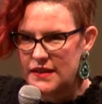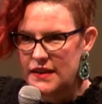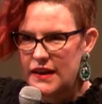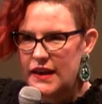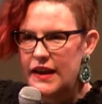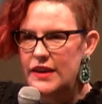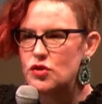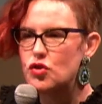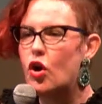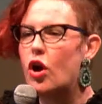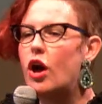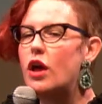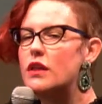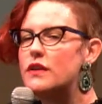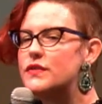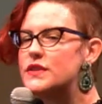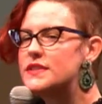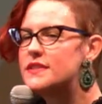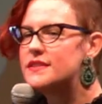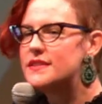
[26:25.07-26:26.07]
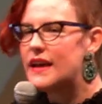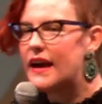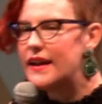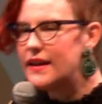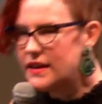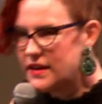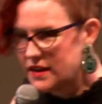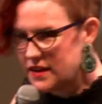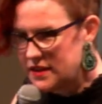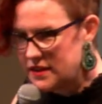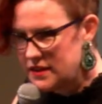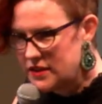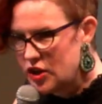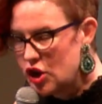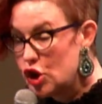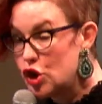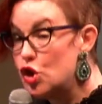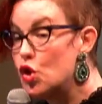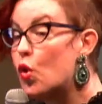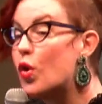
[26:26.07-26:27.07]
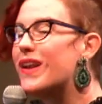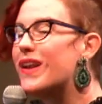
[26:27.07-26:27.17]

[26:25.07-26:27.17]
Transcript: And all of a sudden, you're